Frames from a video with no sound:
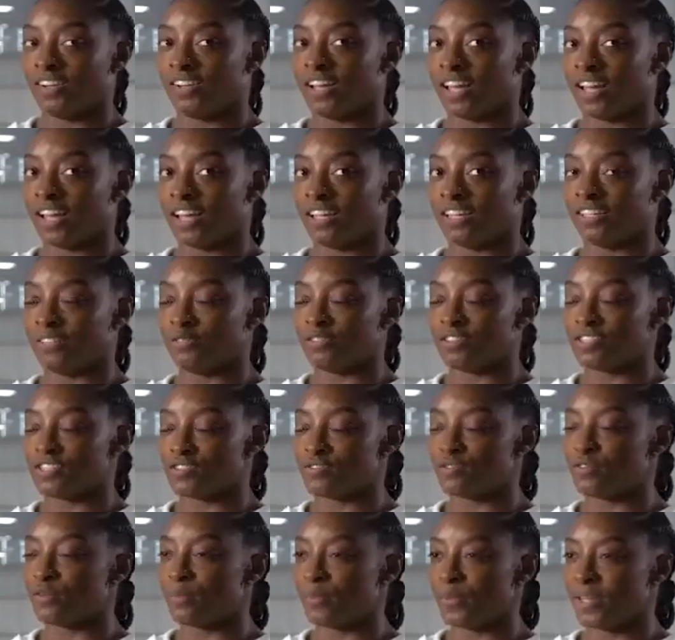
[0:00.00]
okay, well,
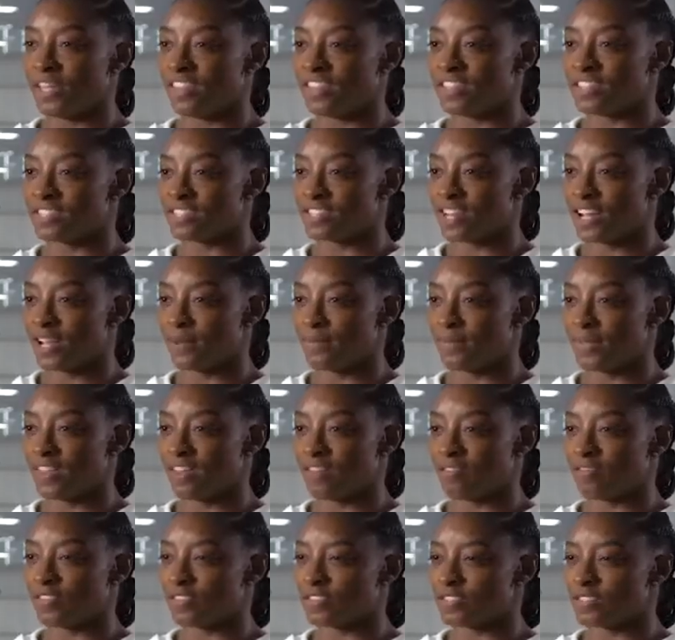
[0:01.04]
it's for me this time, and
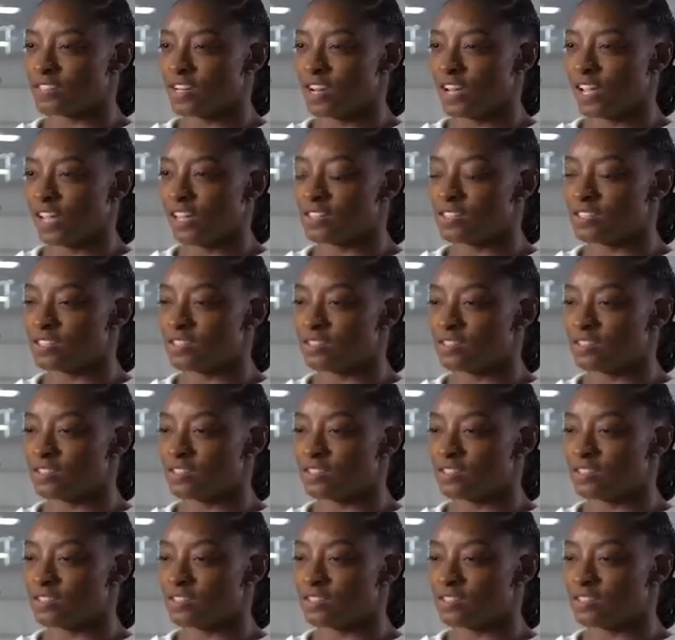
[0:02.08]
that feels nice.